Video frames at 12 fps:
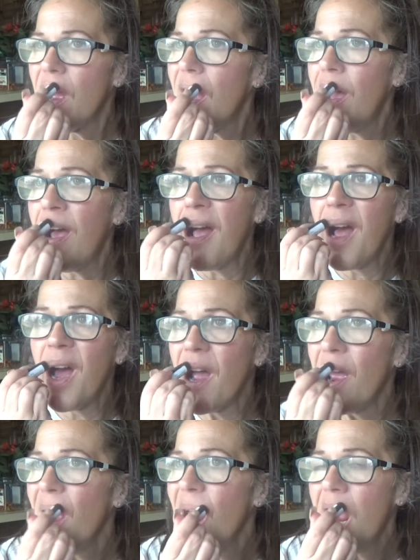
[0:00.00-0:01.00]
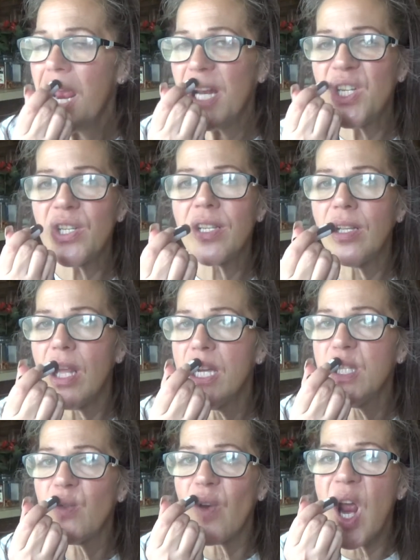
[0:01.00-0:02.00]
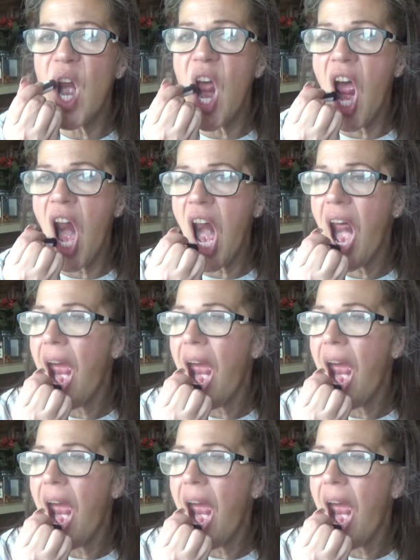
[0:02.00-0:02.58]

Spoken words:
Oh, it just glides right on.